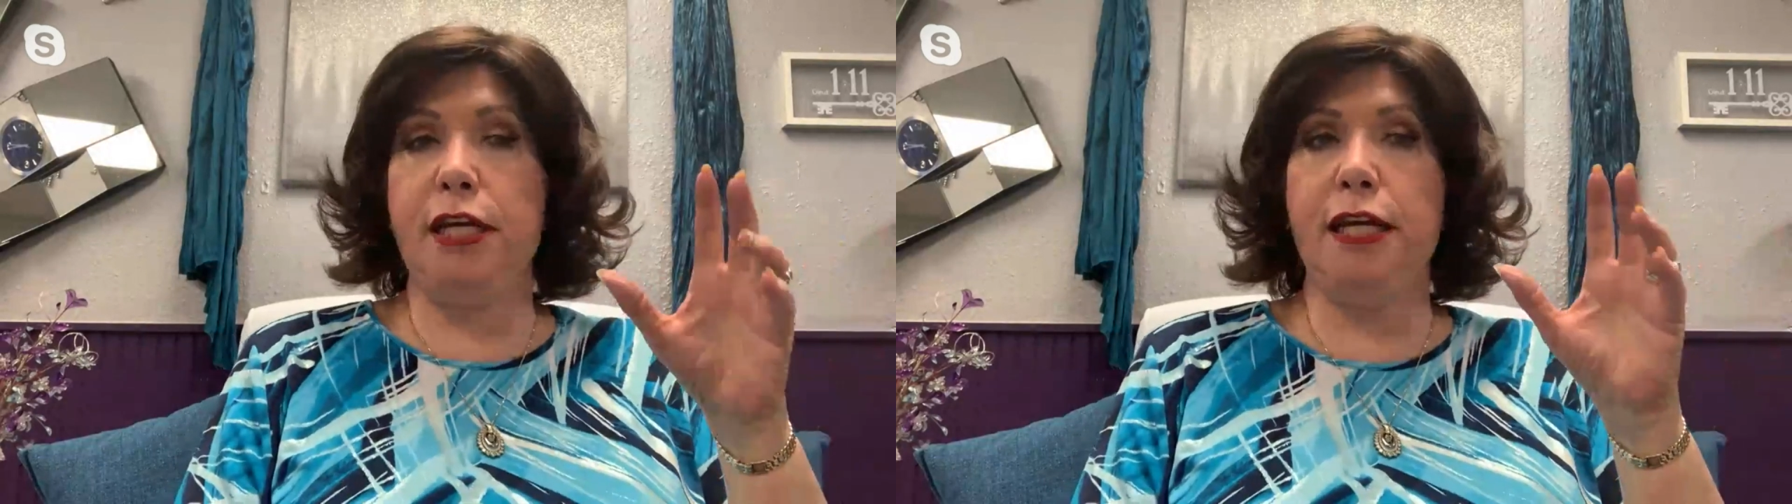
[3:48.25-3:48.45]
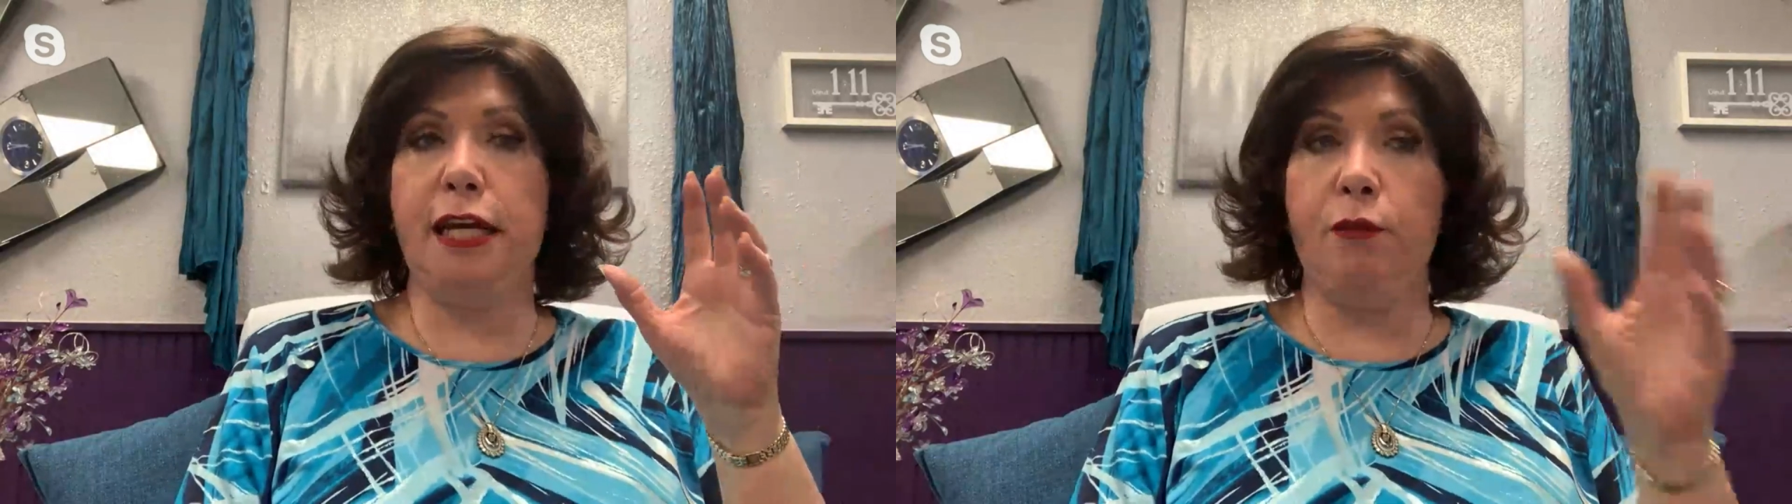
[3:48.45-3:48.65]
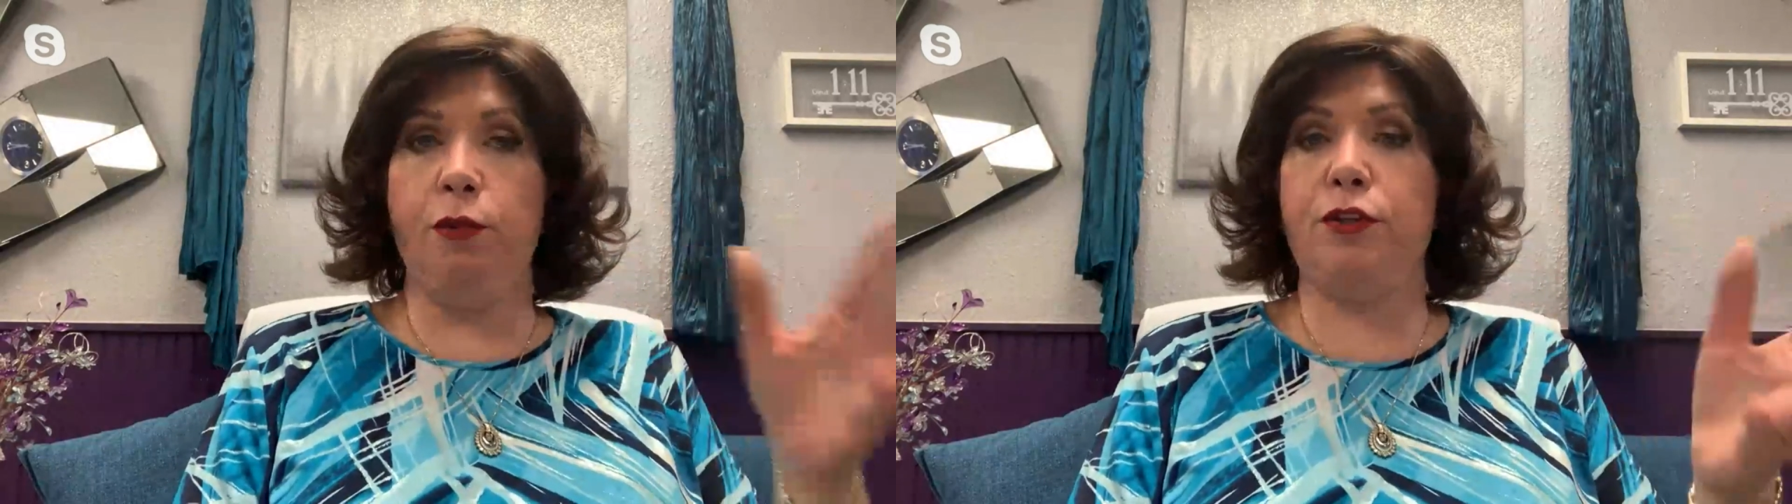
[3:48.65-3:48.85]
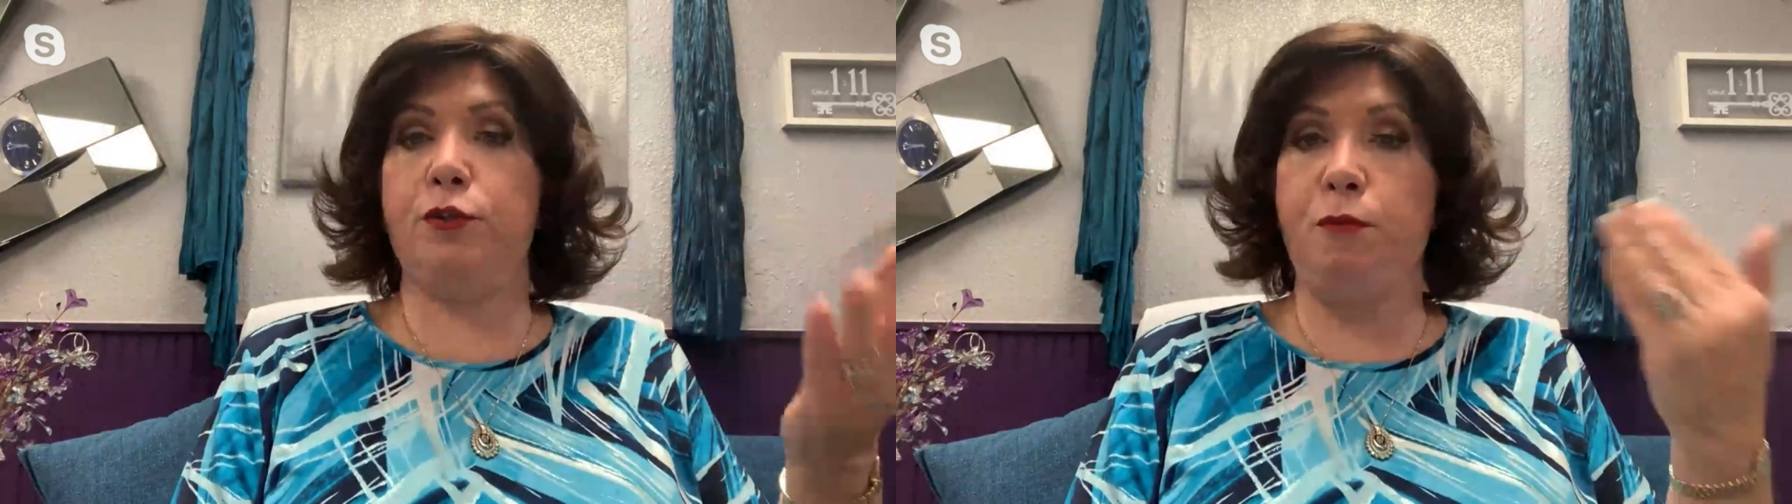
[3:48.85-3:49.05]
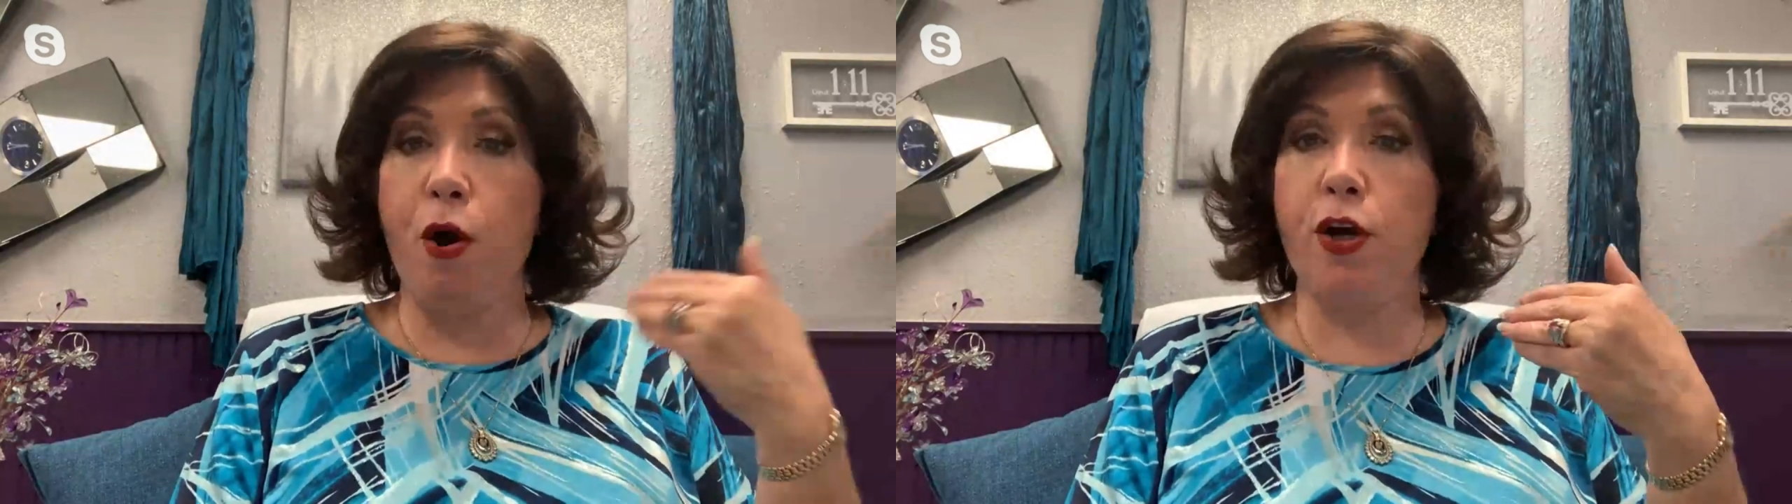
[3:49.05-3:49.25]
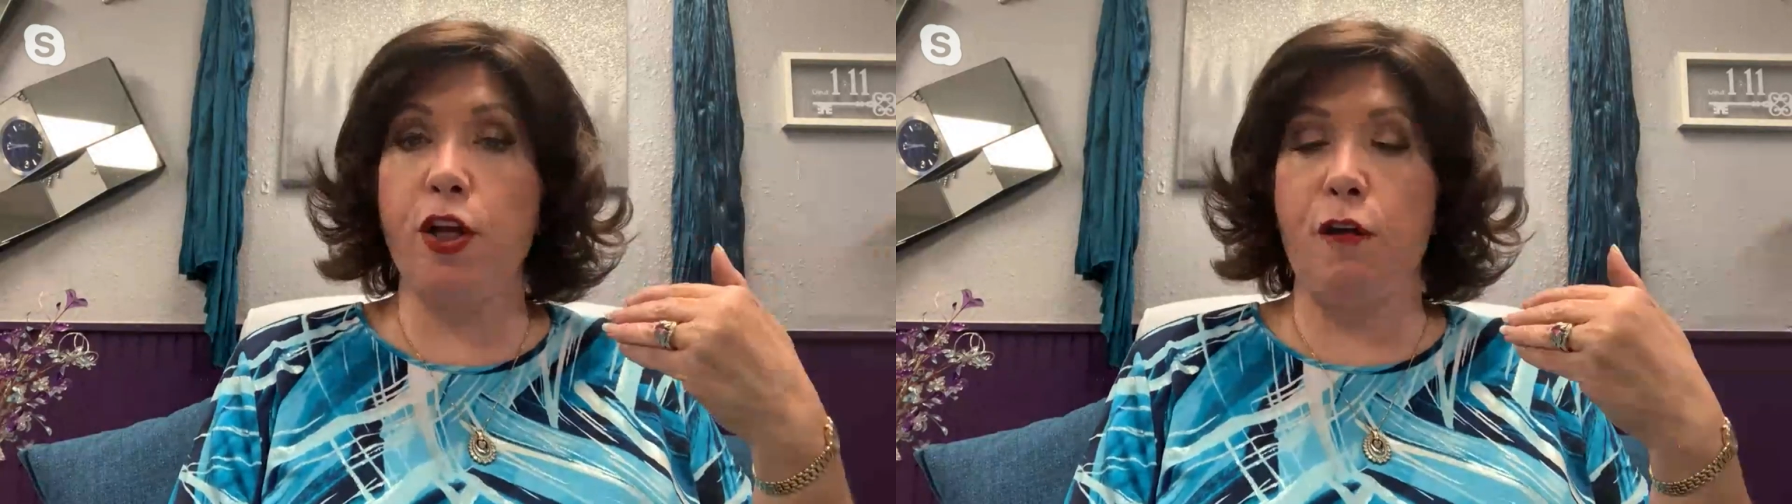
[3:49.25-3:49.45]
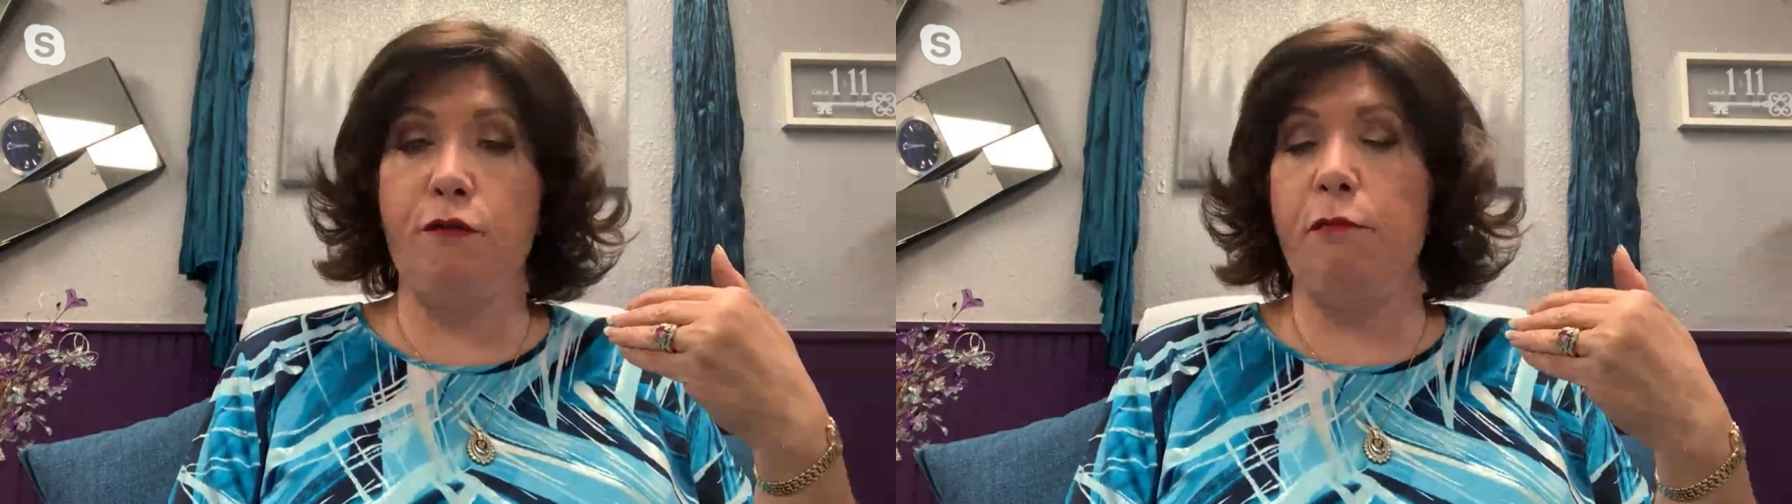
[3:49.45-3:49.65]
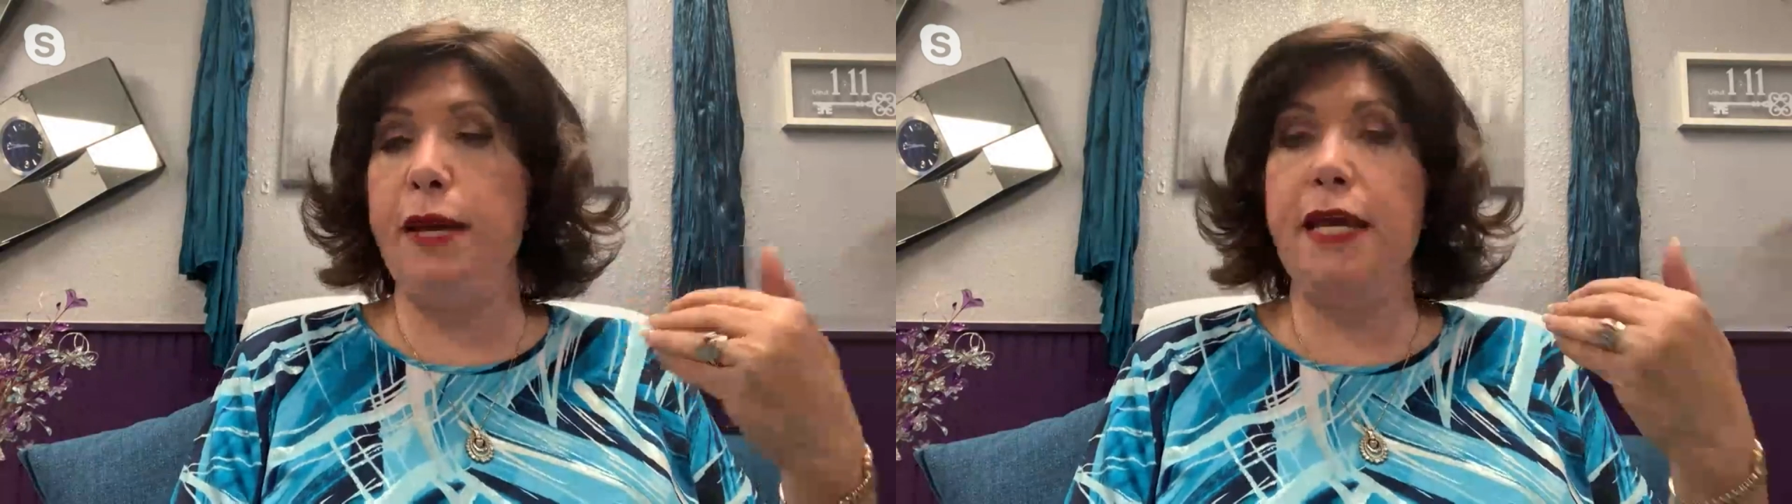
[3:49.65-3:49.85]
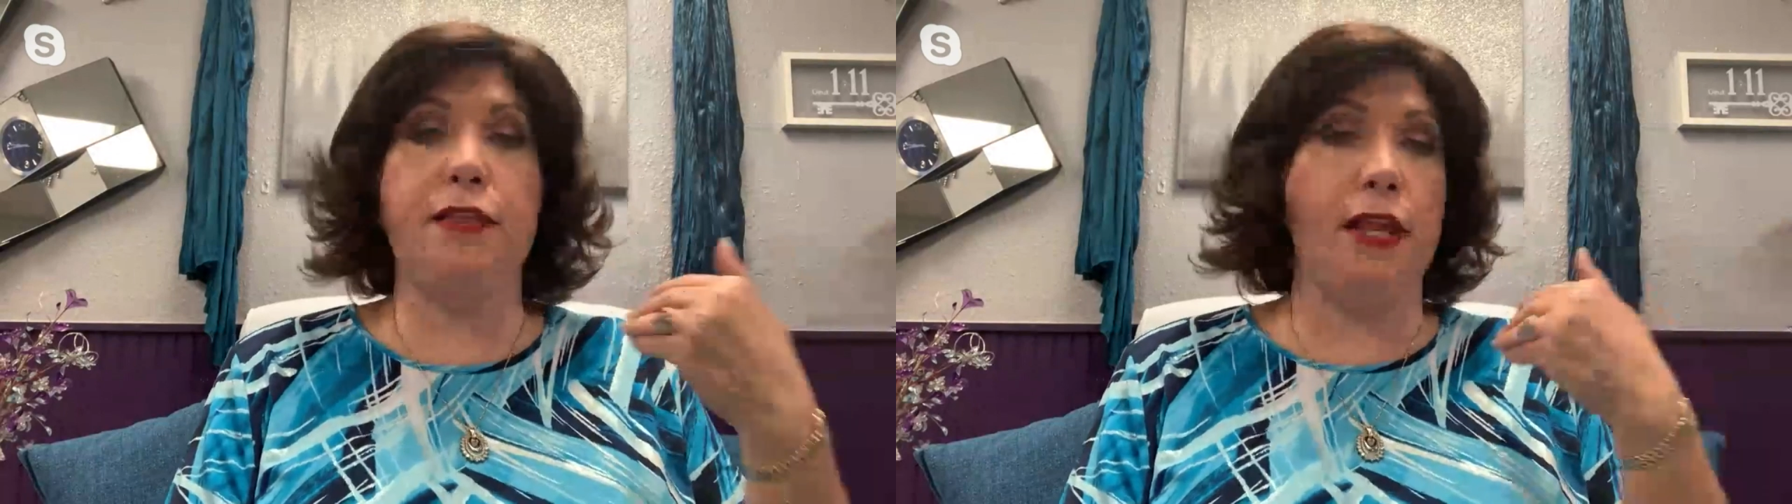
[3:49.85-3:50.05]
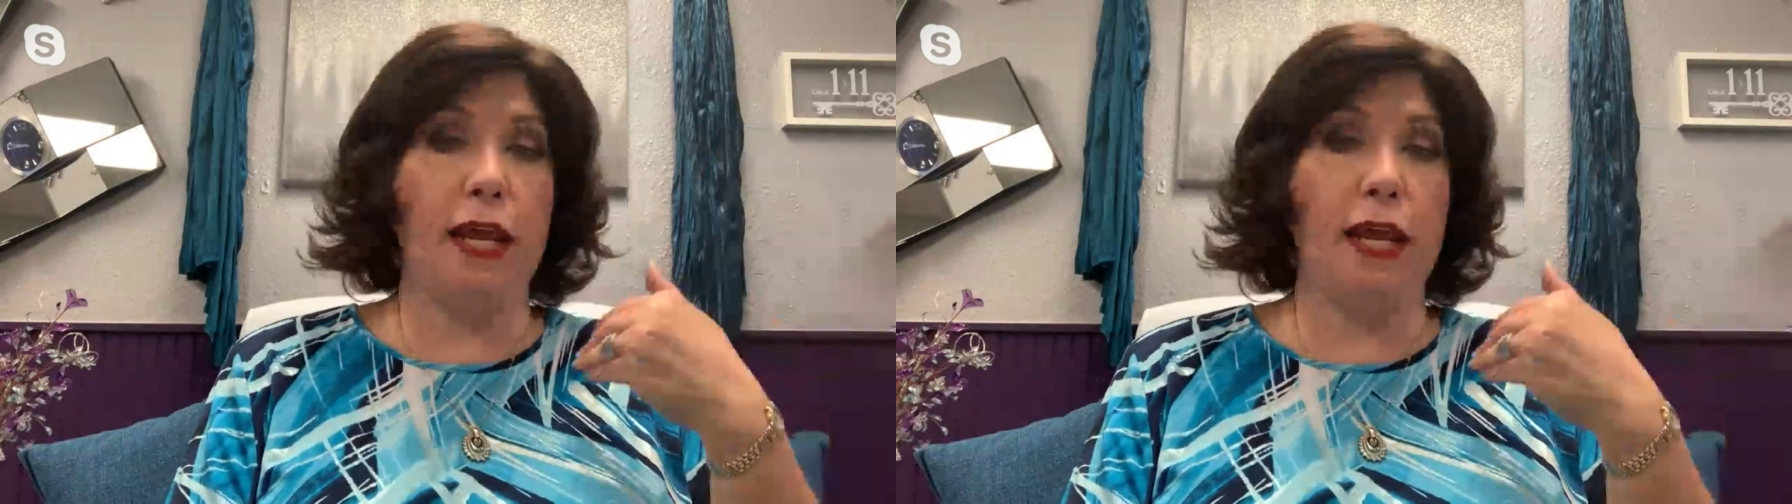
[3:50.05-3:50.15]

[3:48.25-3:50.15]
she it was spoken over me